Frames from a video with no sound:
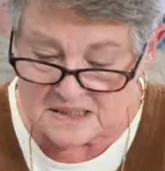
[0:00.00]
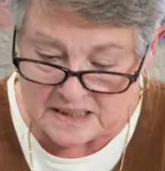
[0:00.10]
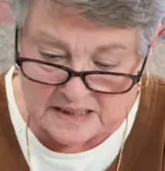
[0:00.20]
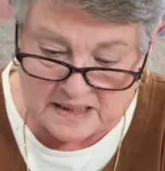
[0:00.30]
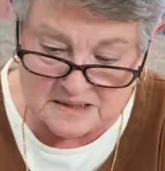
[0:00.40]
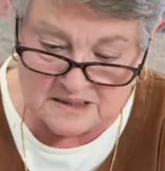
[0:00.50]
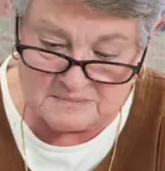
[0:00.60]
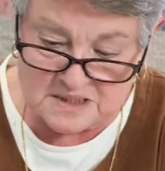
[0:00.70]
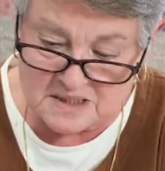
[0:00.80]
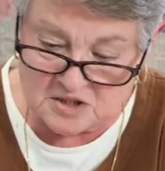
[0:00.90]
be
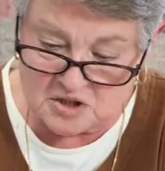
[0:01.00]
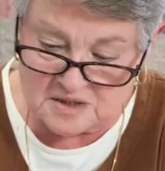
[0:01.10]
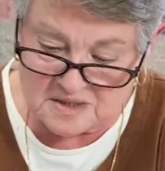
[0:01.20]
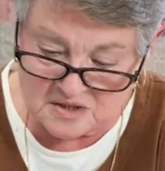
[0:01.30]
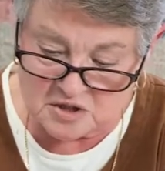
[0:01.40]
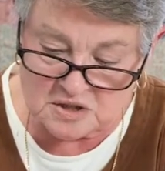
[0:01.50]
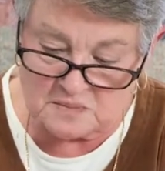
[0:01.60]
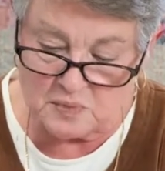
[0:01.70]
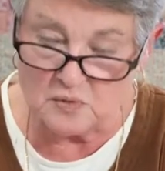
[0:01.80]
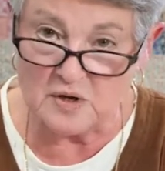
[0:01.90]
showing you uh, some
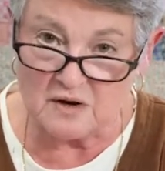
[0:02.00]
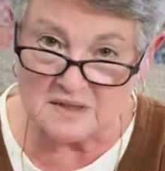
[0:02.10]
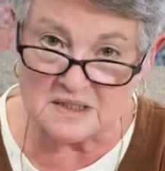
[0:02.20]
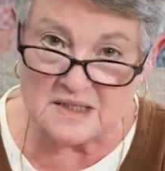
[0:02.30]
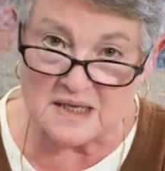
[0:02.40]
beautiful